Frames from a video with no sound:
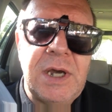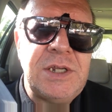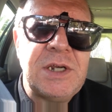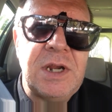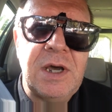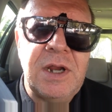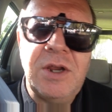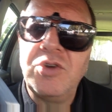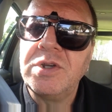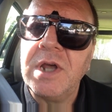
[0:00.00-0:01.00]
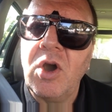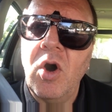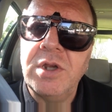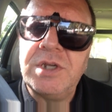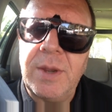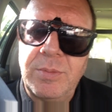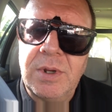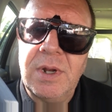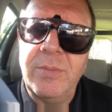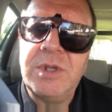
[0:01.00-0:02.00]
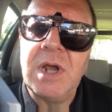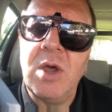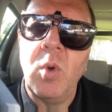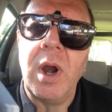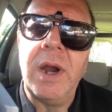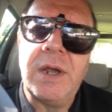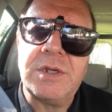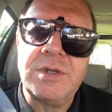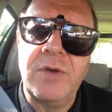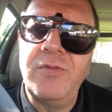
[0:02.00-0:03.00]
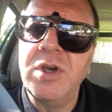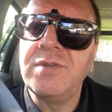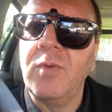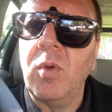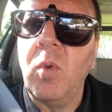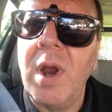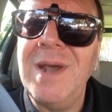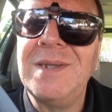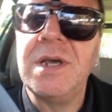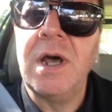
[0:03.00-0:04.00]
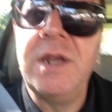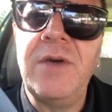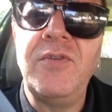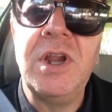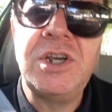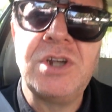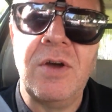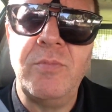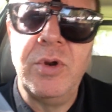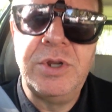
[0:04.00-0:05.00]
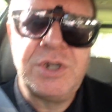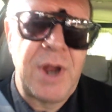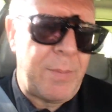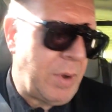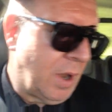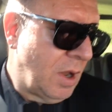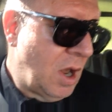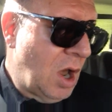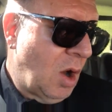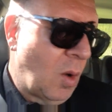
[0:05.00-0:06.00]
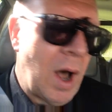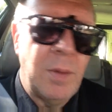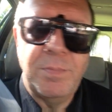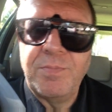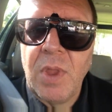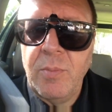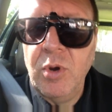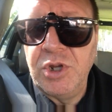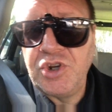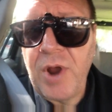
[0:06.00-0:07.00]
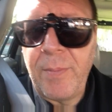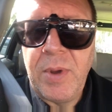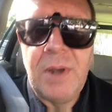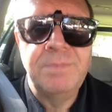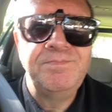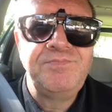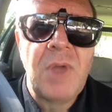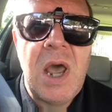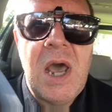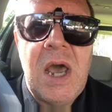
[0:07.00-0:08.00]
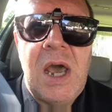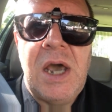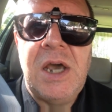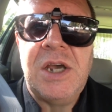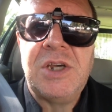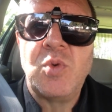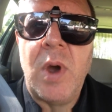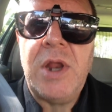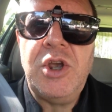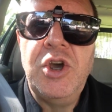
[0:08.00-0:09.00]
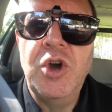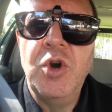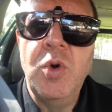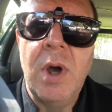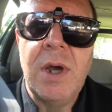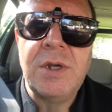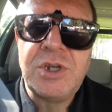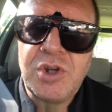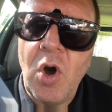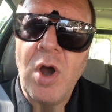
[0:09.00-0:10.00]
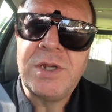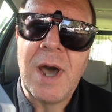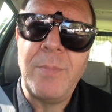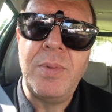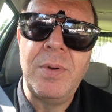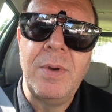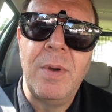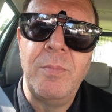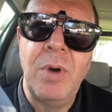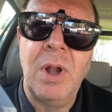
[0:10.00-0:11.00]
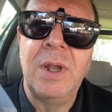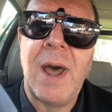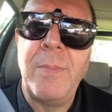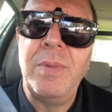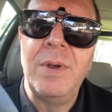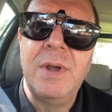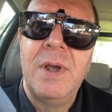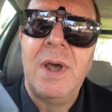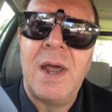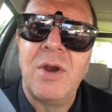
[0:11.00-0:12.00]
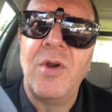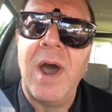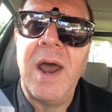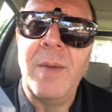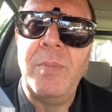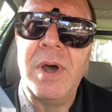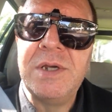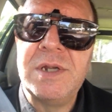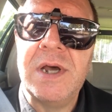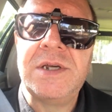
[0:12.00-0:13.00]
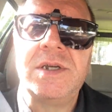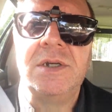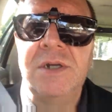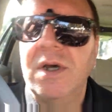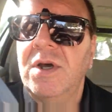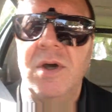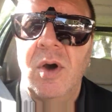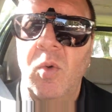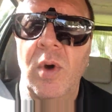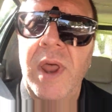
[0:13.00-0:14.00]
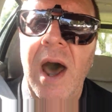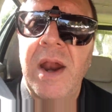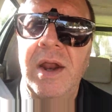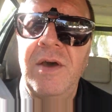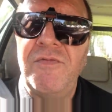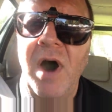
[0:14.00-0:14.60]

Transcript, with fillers: It's an, an interesting concept. Let me tell you what it is. So first of all, what is a definition of bootstrapping? Well, bootstrapping is when you start up, build up, and create a business without any